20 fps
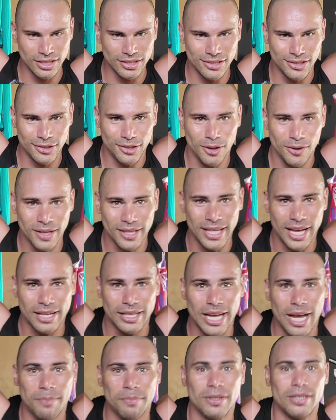So you don't want that to
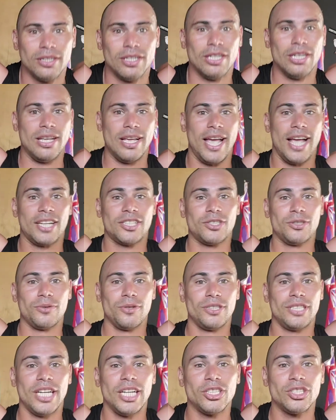happen. External
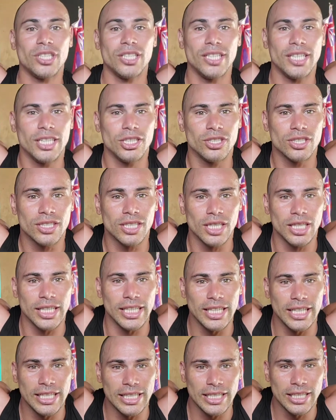rotation, and you just
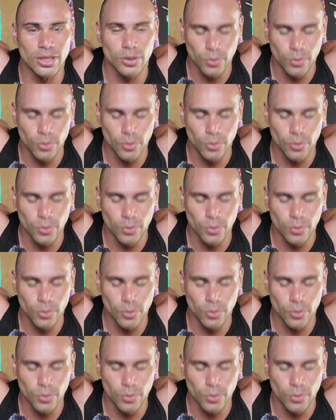lean.